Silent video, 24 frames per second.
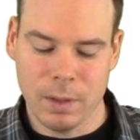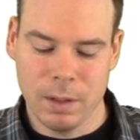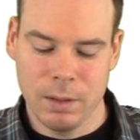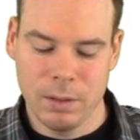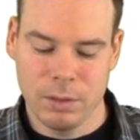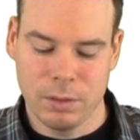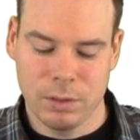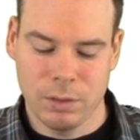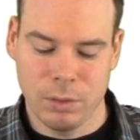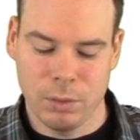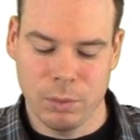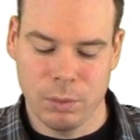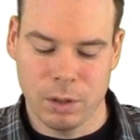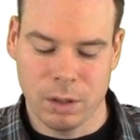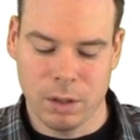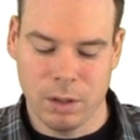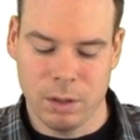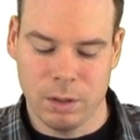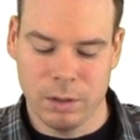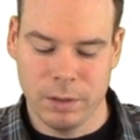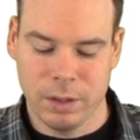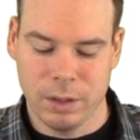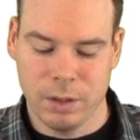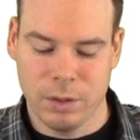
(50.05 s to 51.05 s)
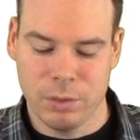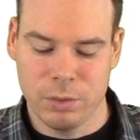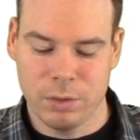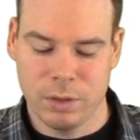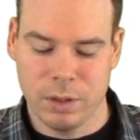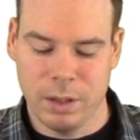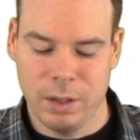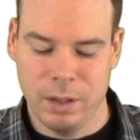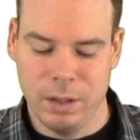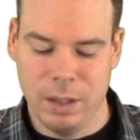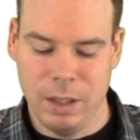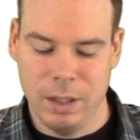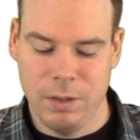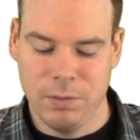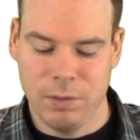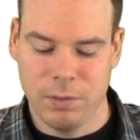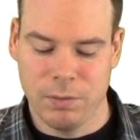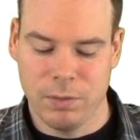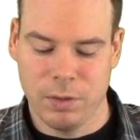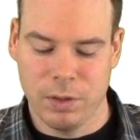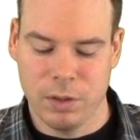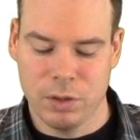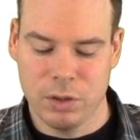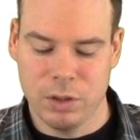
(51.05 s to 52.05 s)
So we're calling cosine an even
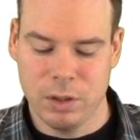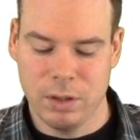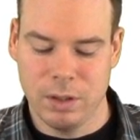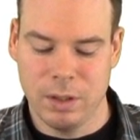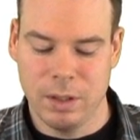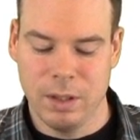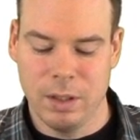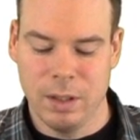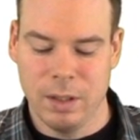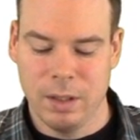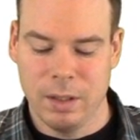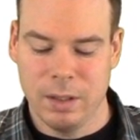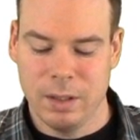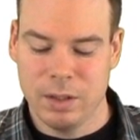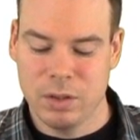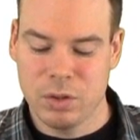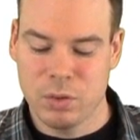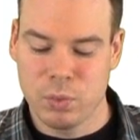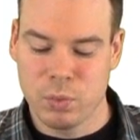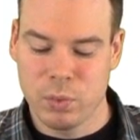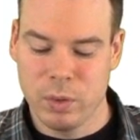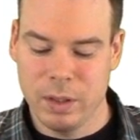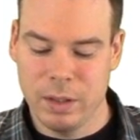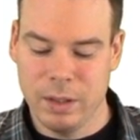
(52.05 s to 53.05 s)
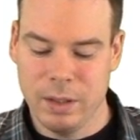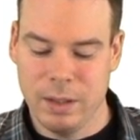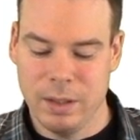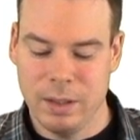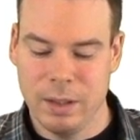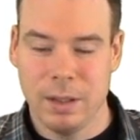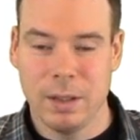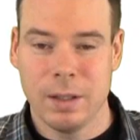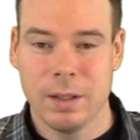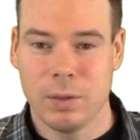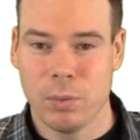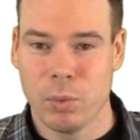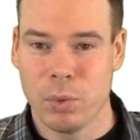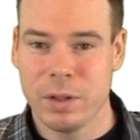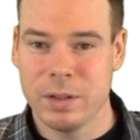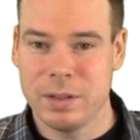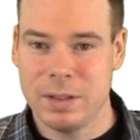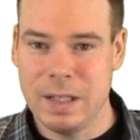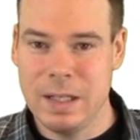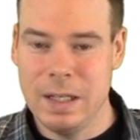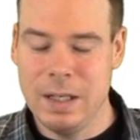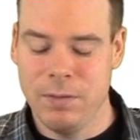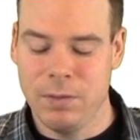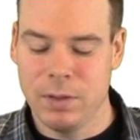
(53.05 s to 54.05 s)
function. That's really, the words
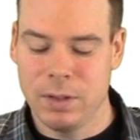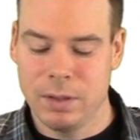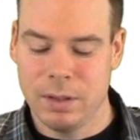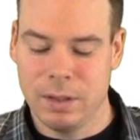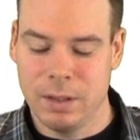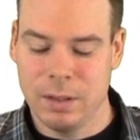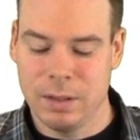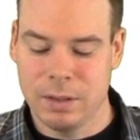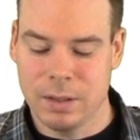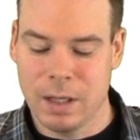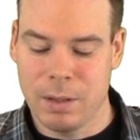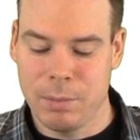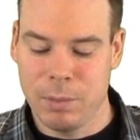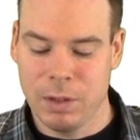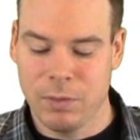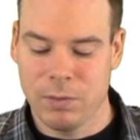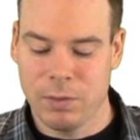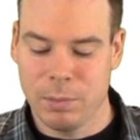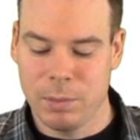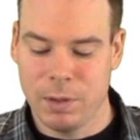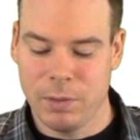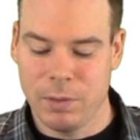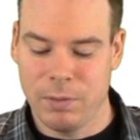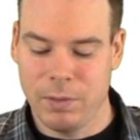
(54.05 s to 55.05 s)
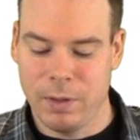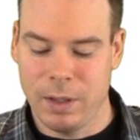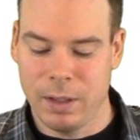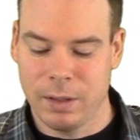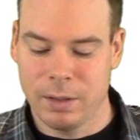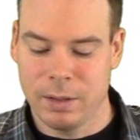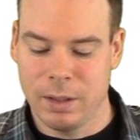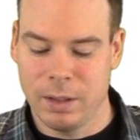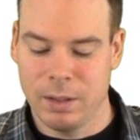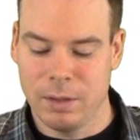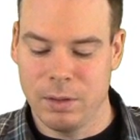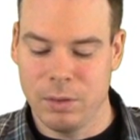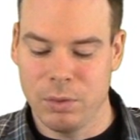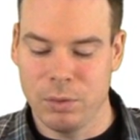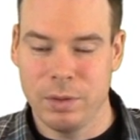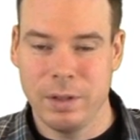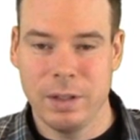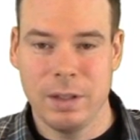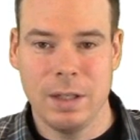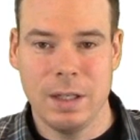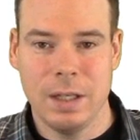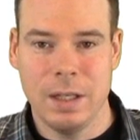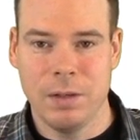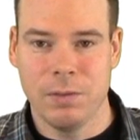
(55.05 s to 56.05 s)
even is coming from the fact that only
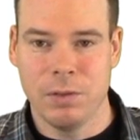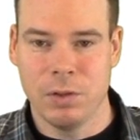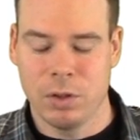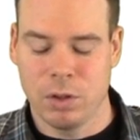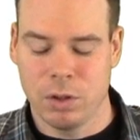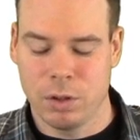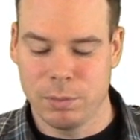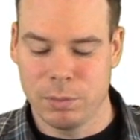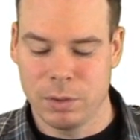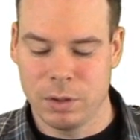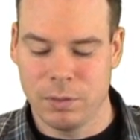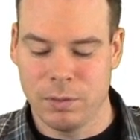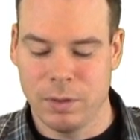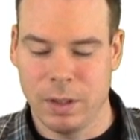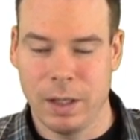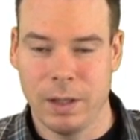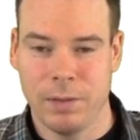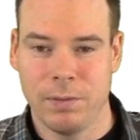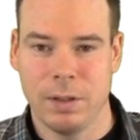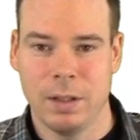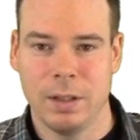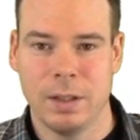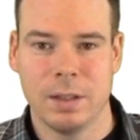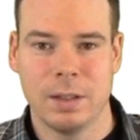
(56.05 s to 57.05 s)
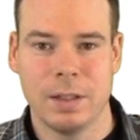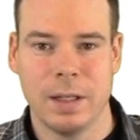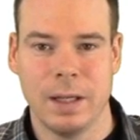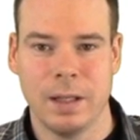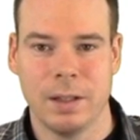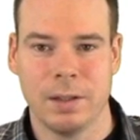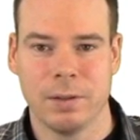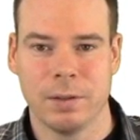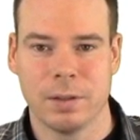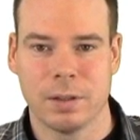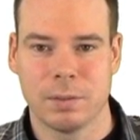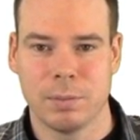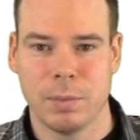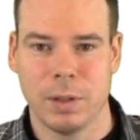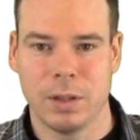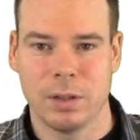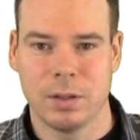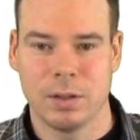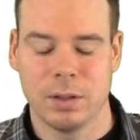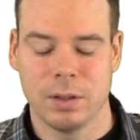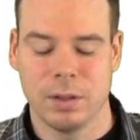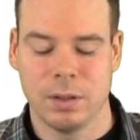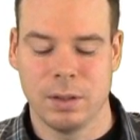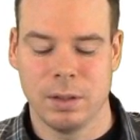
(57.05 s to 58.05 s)
the even terms survive in the Taylor
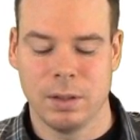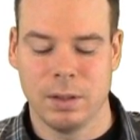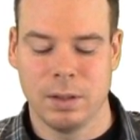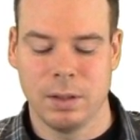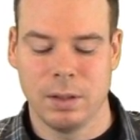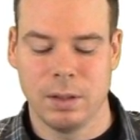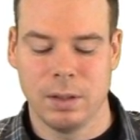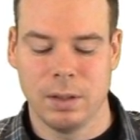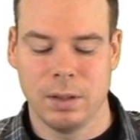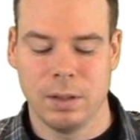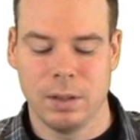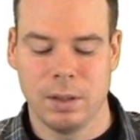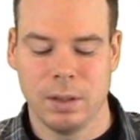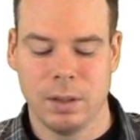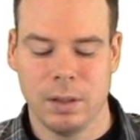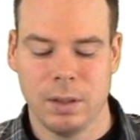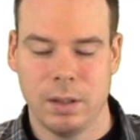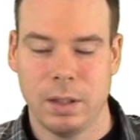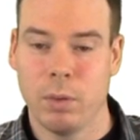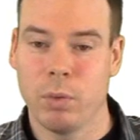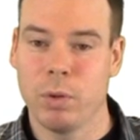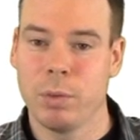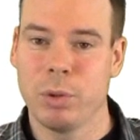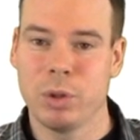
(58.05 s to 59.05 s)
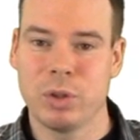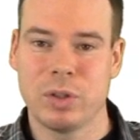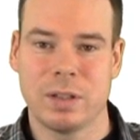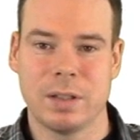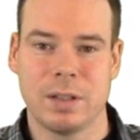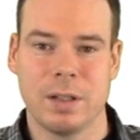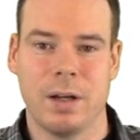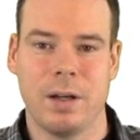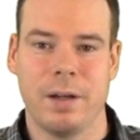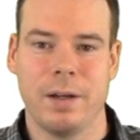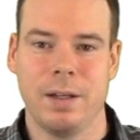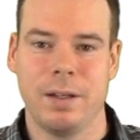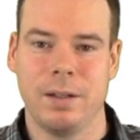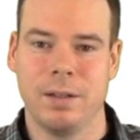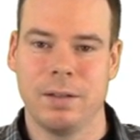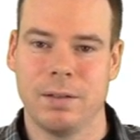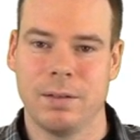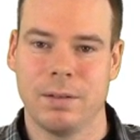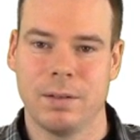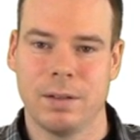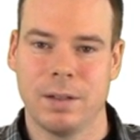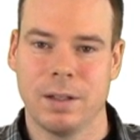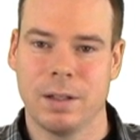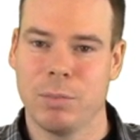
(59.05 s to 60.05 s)
expansion. Now what about sine?
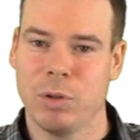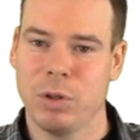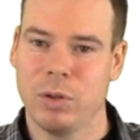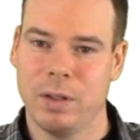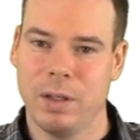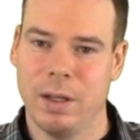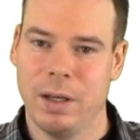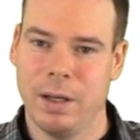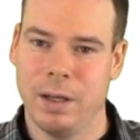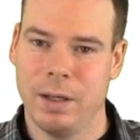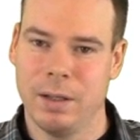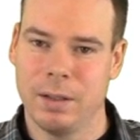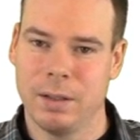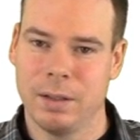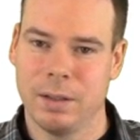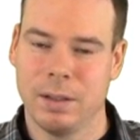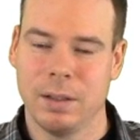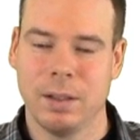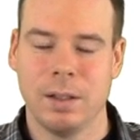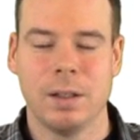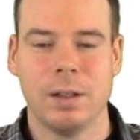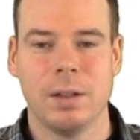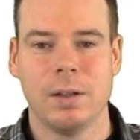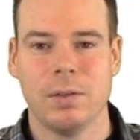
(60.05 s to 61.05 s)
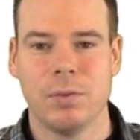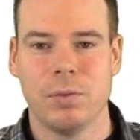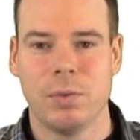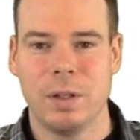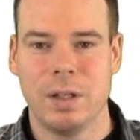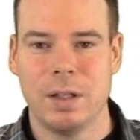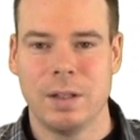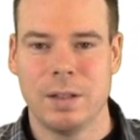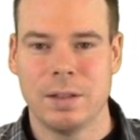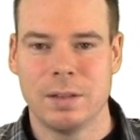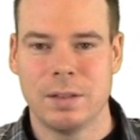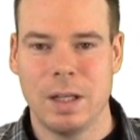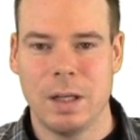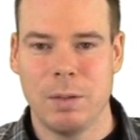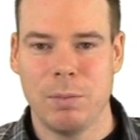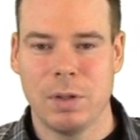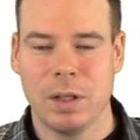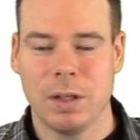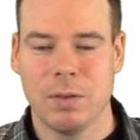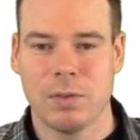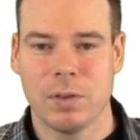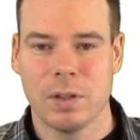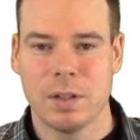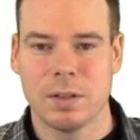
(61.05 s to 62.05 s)
Think about that. If we did the same
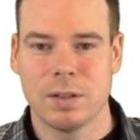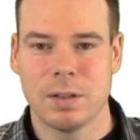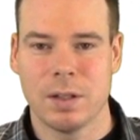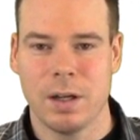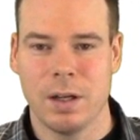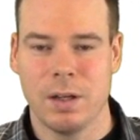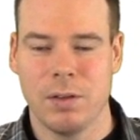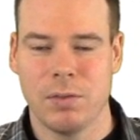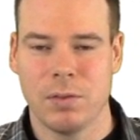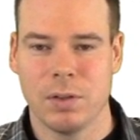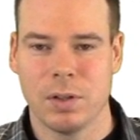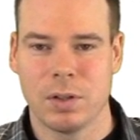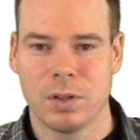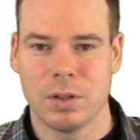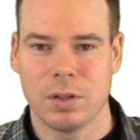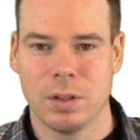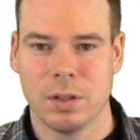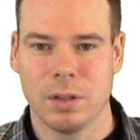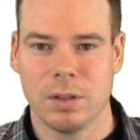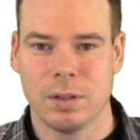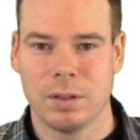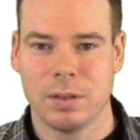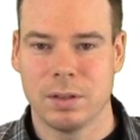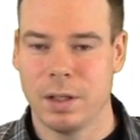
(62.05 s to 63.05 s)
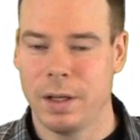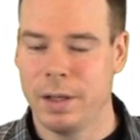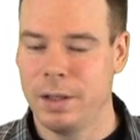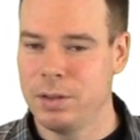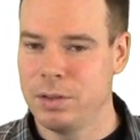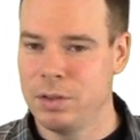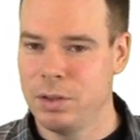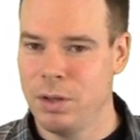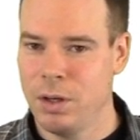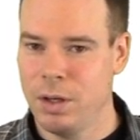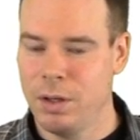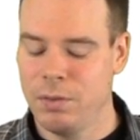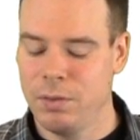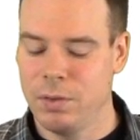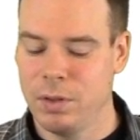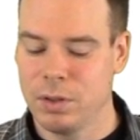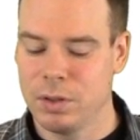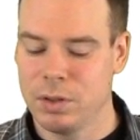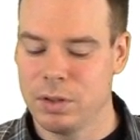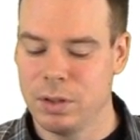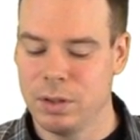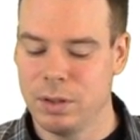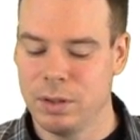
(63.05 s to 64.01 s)
thing for the sine function, sine is an odd function.